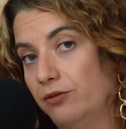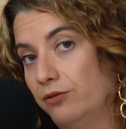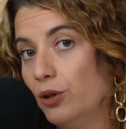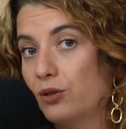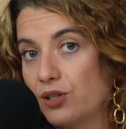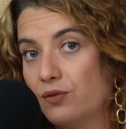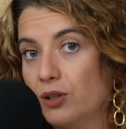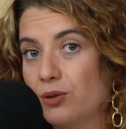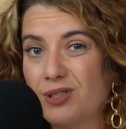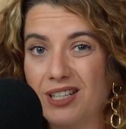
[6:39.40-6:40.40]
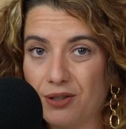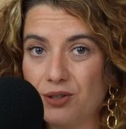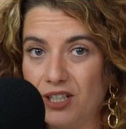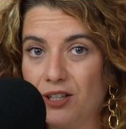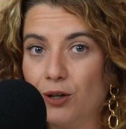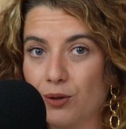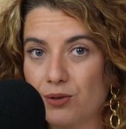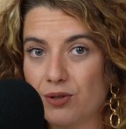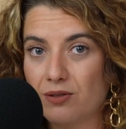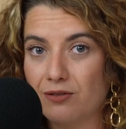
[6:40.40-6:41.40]
focus flows, energy
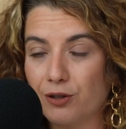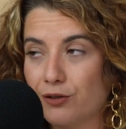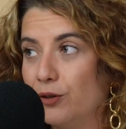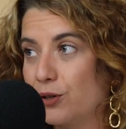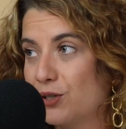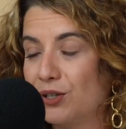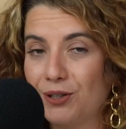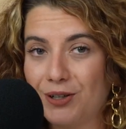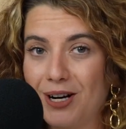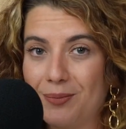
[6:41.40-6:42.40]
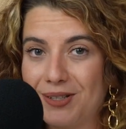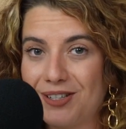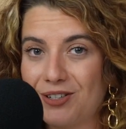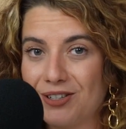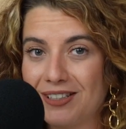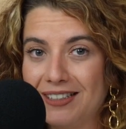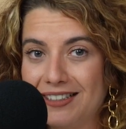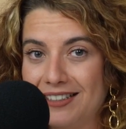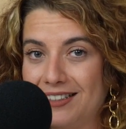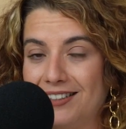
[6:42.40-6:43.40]
goes. If you're focused on your competition,
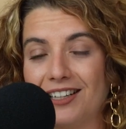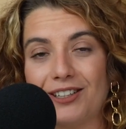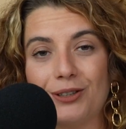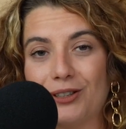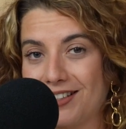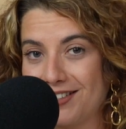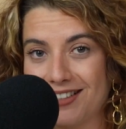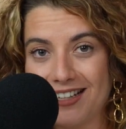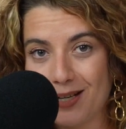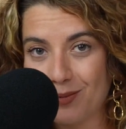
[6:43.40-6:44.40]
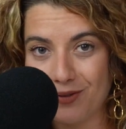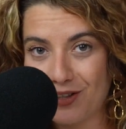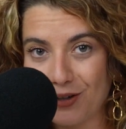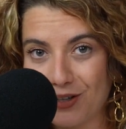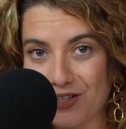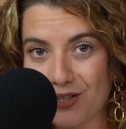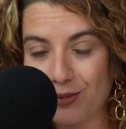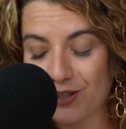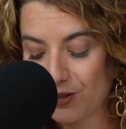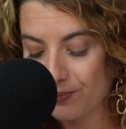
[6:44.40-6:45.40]
not a whole lot is going to happen with your
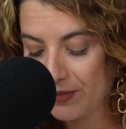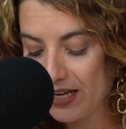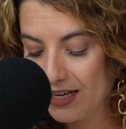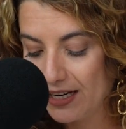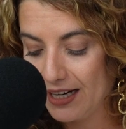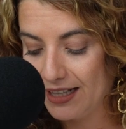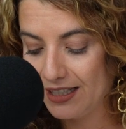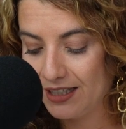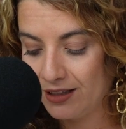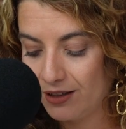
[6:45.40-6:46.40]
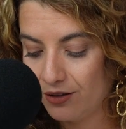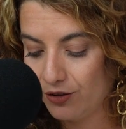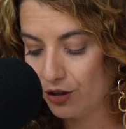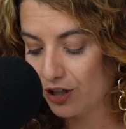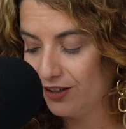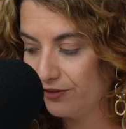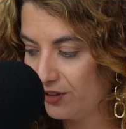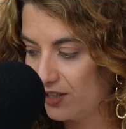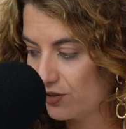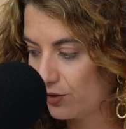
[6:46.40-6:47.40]
customers. And then the
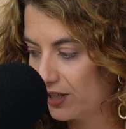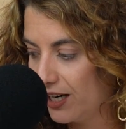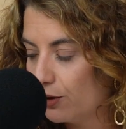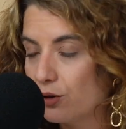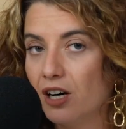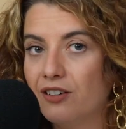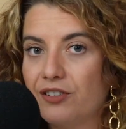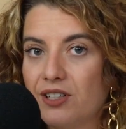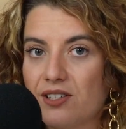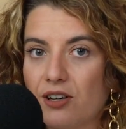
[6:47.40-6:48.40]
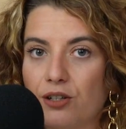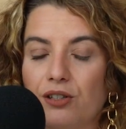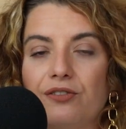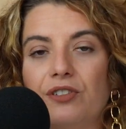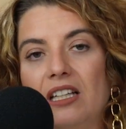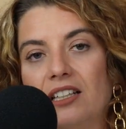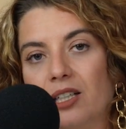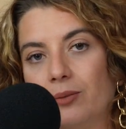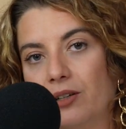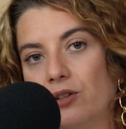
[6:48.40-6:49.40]
confidence. Okay, how confident are you
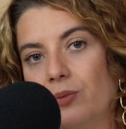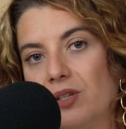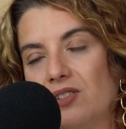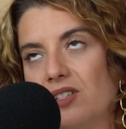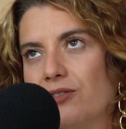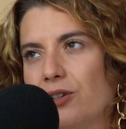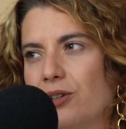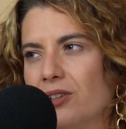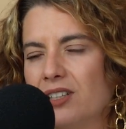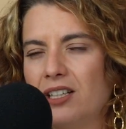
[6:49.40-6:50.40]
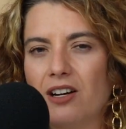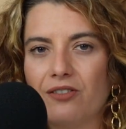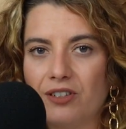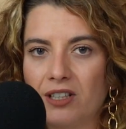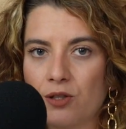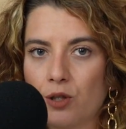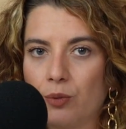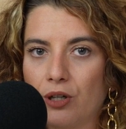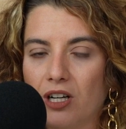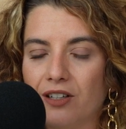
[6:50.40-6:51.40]
feeling about your business? If you're currently not feeling
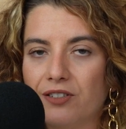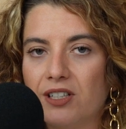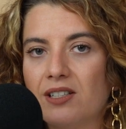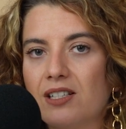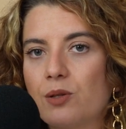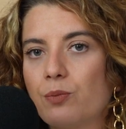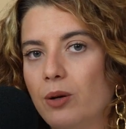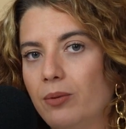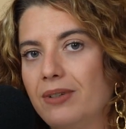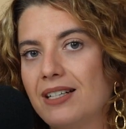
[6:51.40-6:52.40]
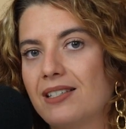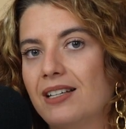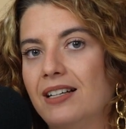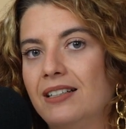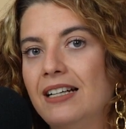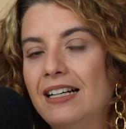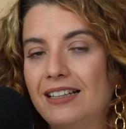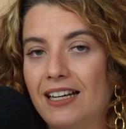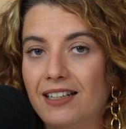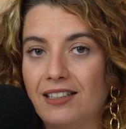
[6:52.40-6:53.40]
super confident, it's probably a sign
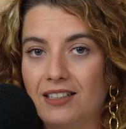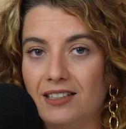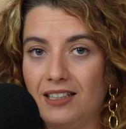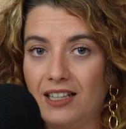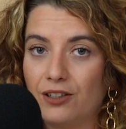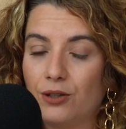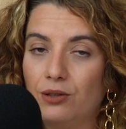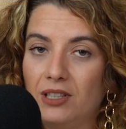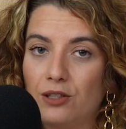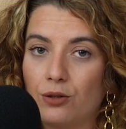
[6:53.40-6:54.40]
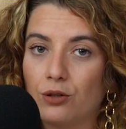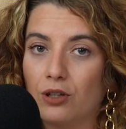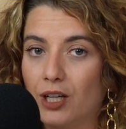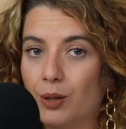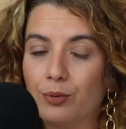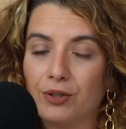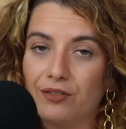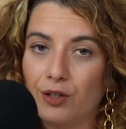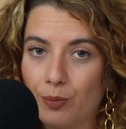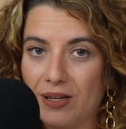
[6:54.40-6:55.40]
that either you need to call up one
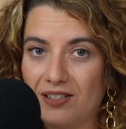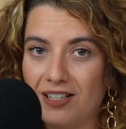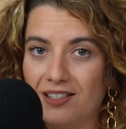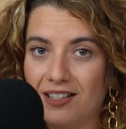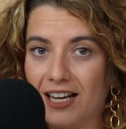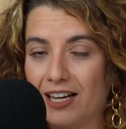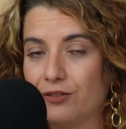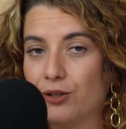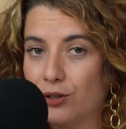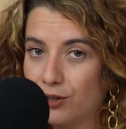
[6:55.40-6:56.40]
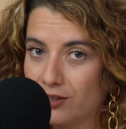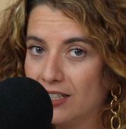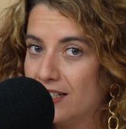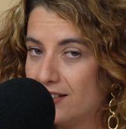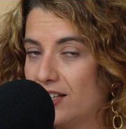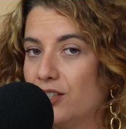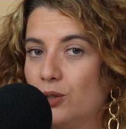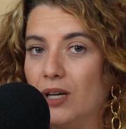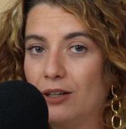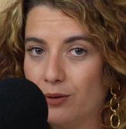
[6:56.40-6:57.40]
of your besties and have her tell
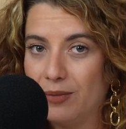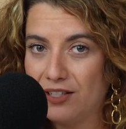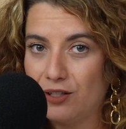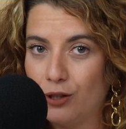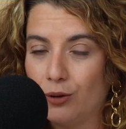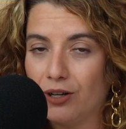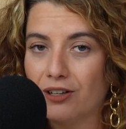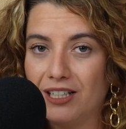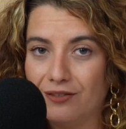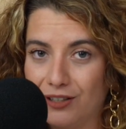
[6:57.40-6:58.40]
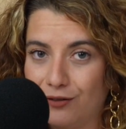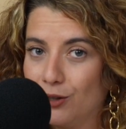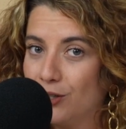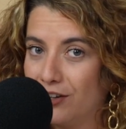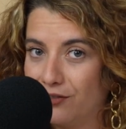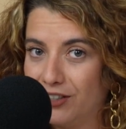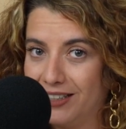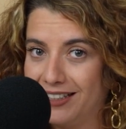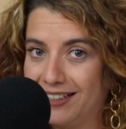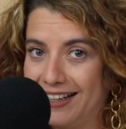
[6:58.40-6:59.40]
you how amazing you are, even if you're not
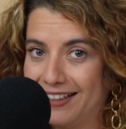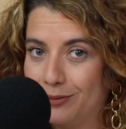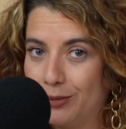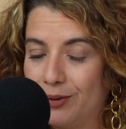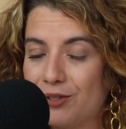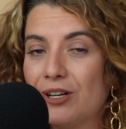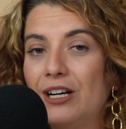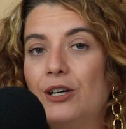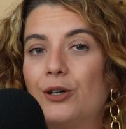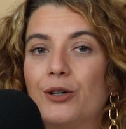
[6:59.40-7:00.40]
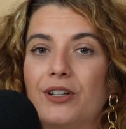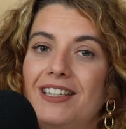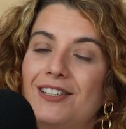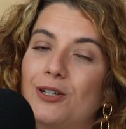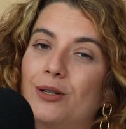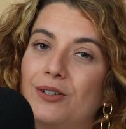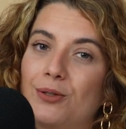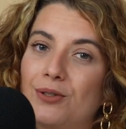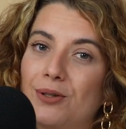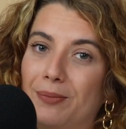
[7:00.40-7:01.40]
feeling it at the moment, or you need to go and
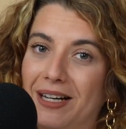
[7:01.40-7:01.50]
do some